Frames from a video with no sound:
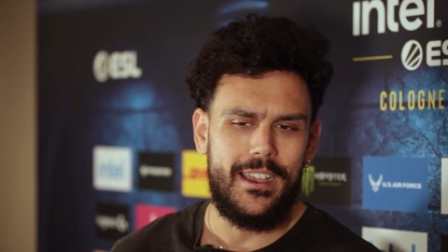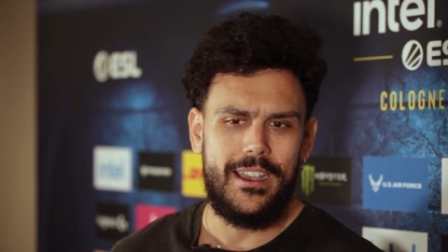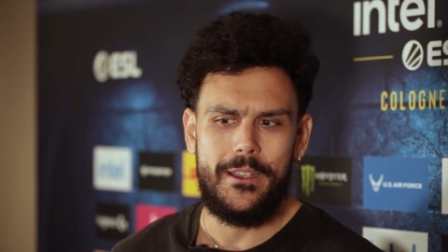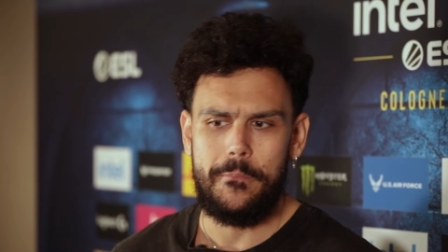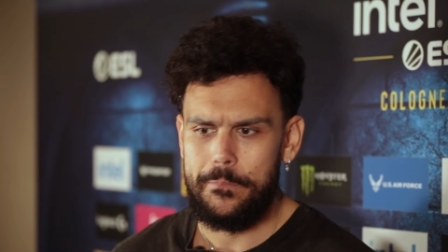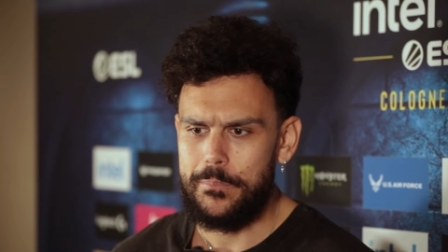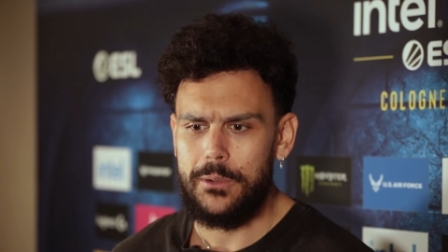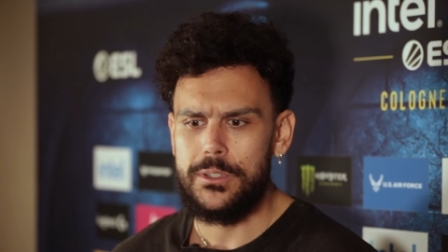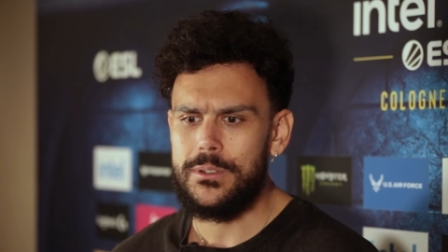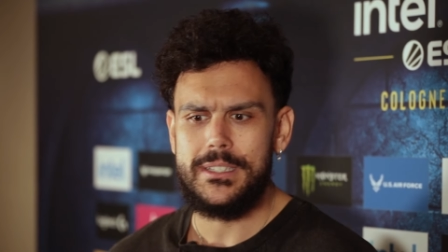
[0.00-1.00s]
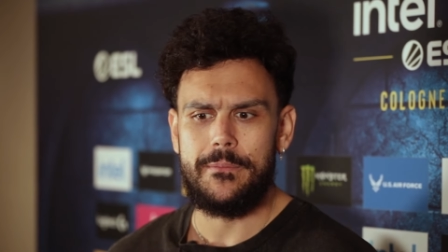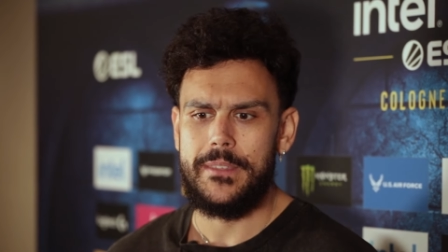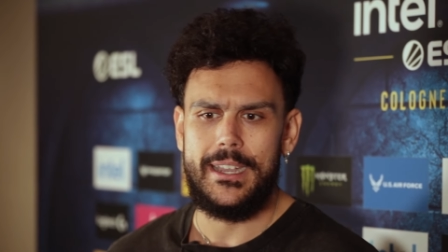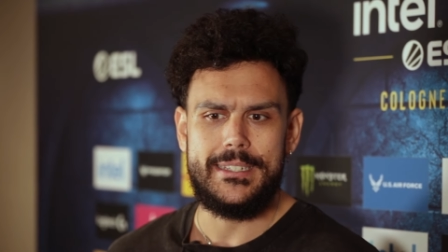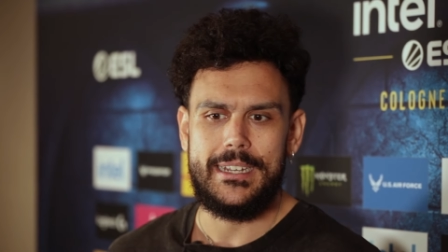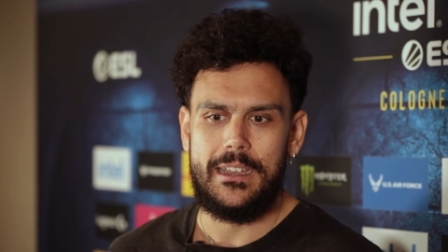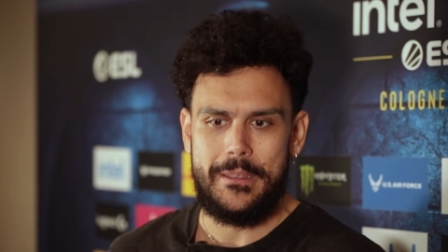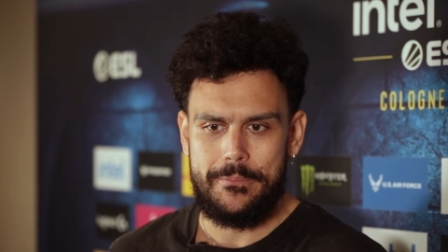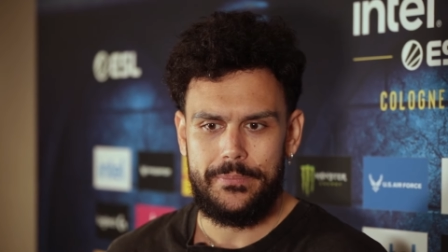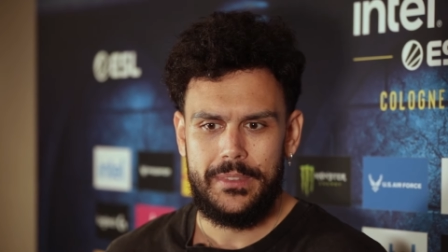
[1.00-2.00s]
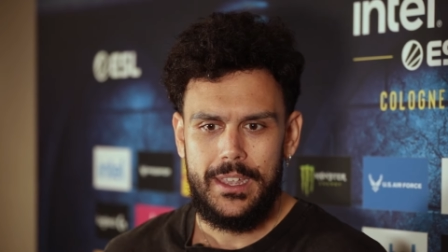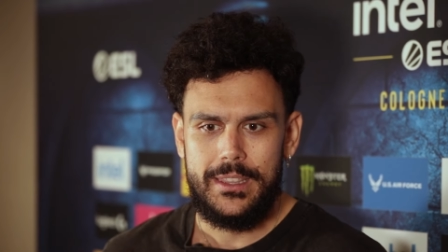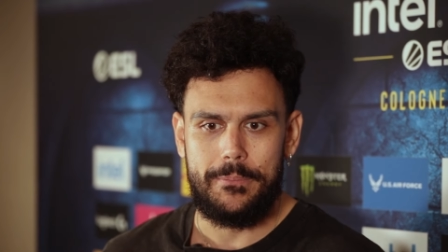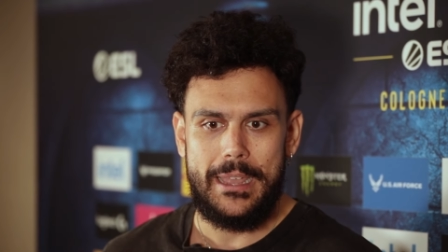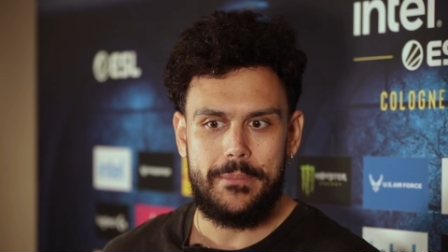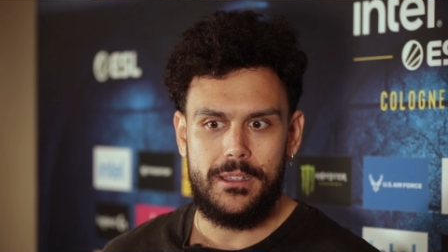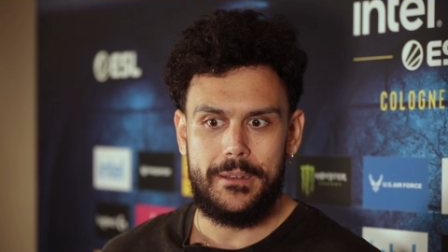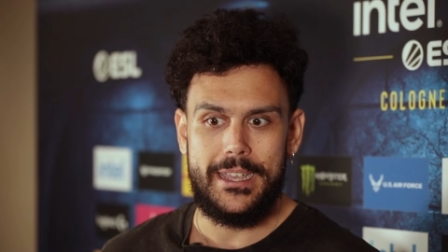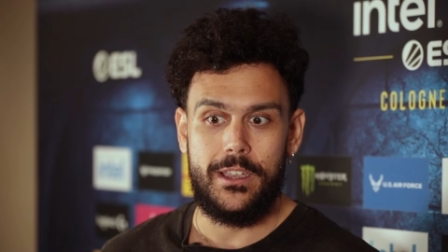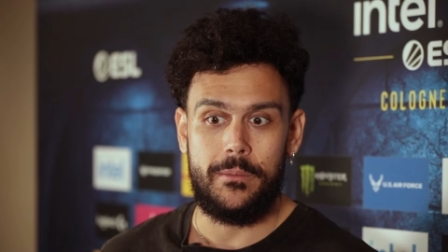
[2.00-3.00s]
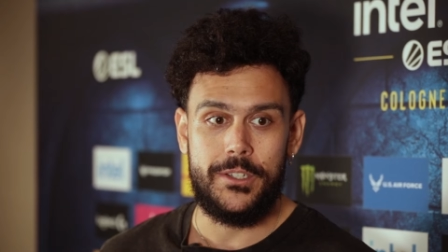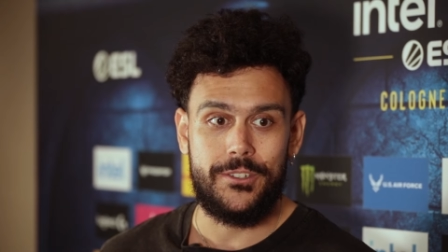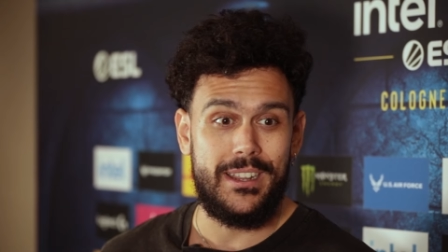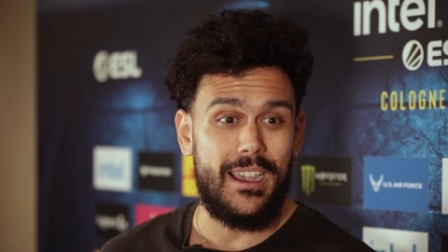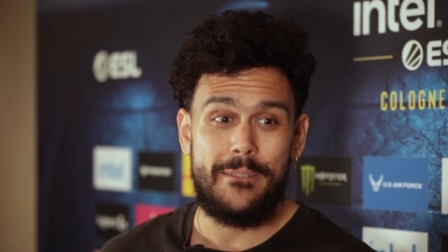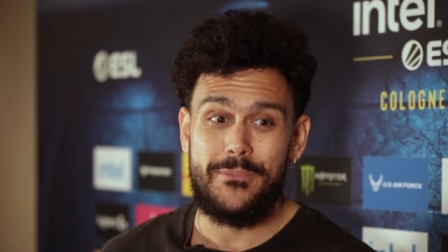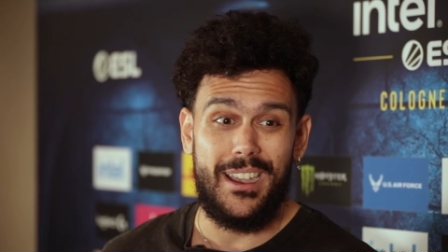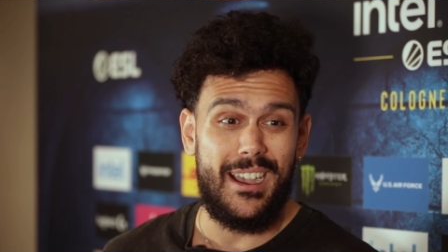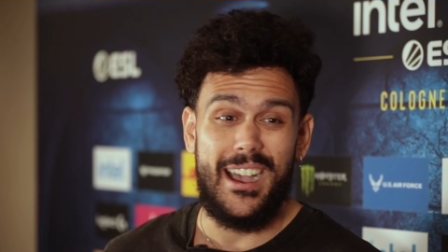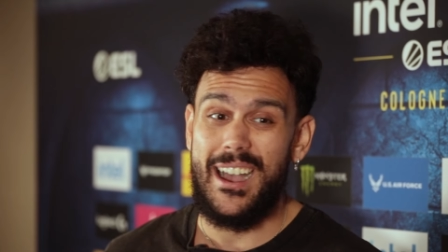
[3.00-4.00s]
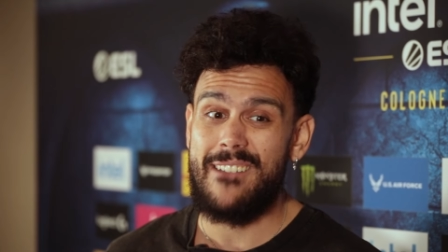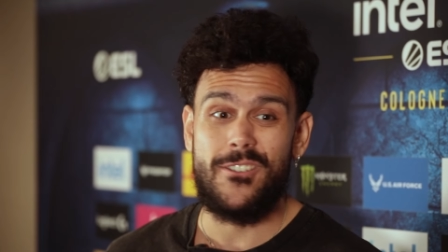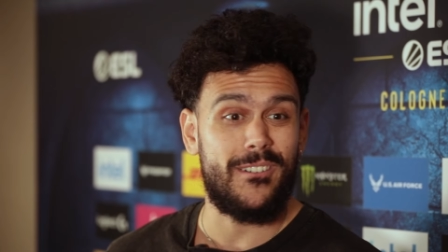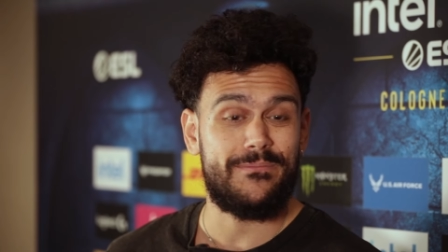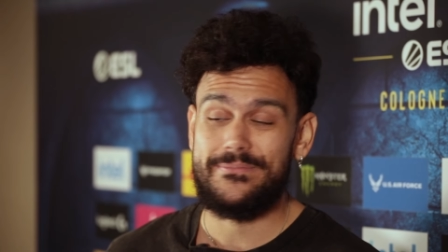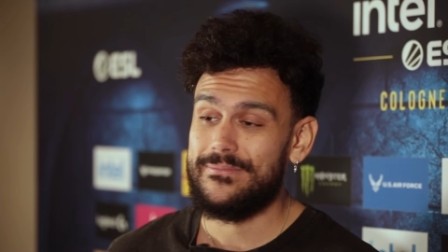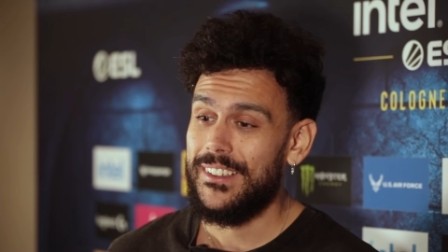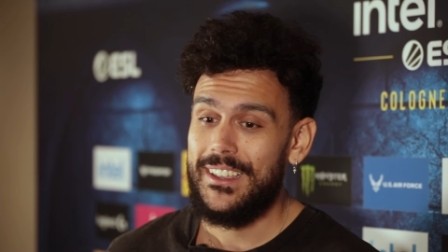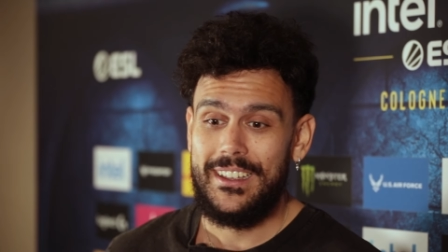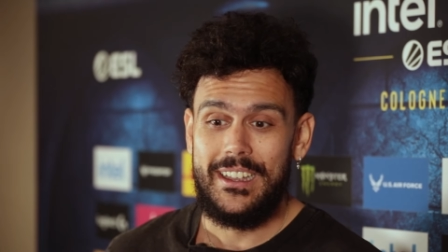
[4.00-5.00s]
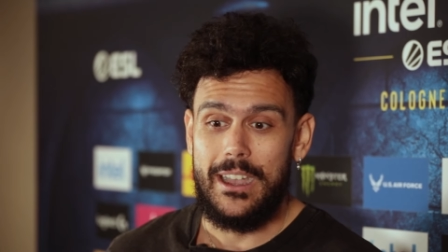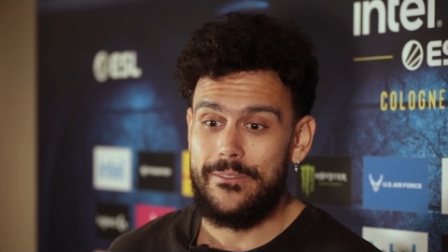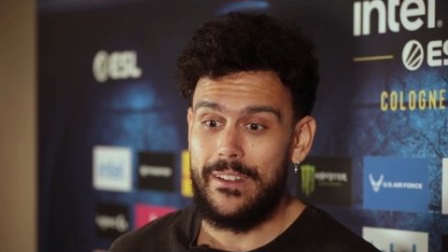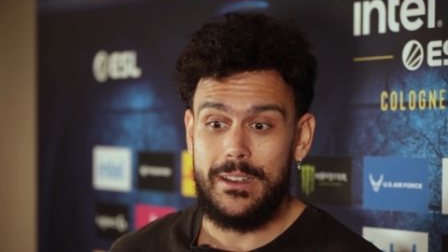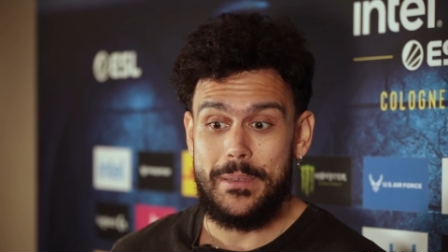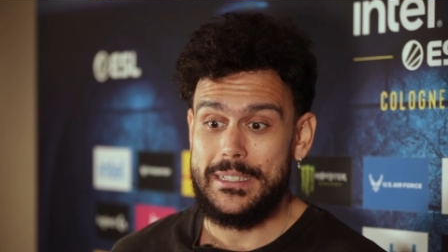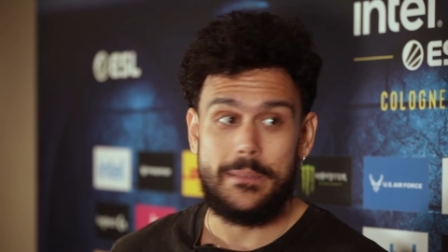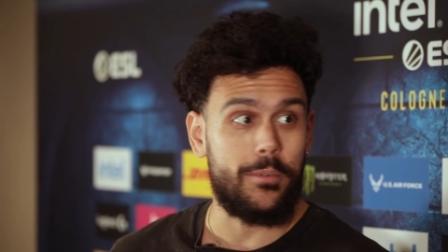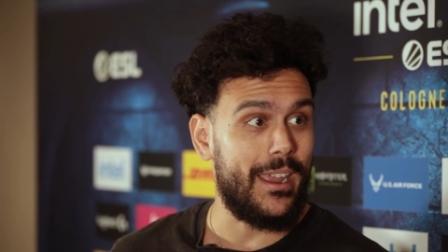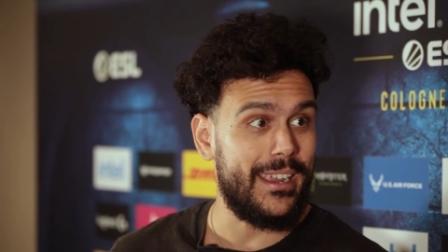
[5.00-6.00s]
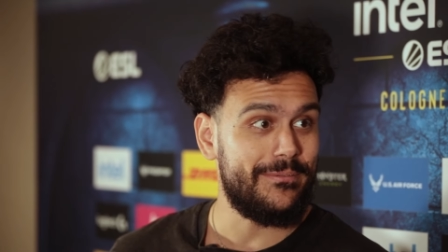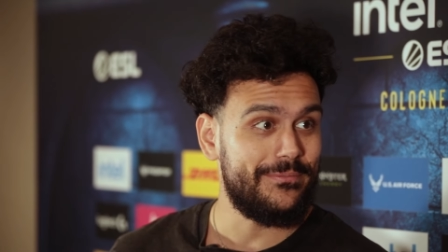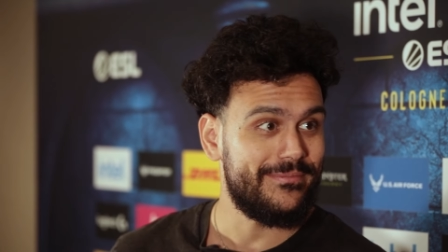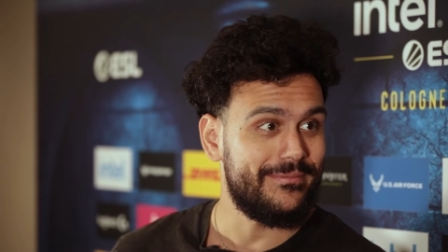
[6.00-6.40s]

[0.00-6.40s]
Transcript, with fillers: Um, but it was always something I did. I mean, the play-by-play -play commentary. I'm, I've got a very busy brain.